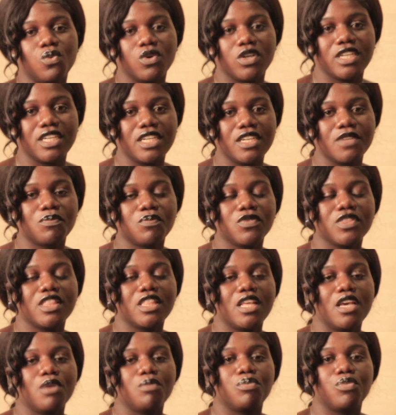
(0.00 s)
won
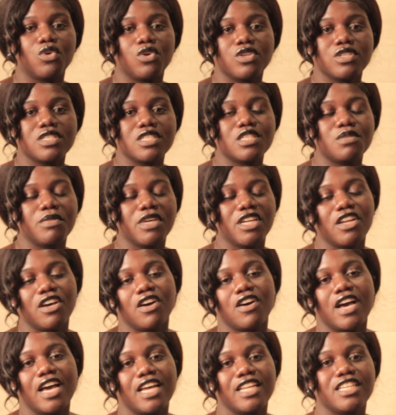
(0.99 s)
the bronze
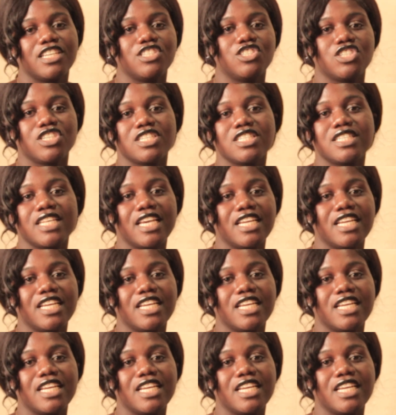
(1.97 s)
medal at the just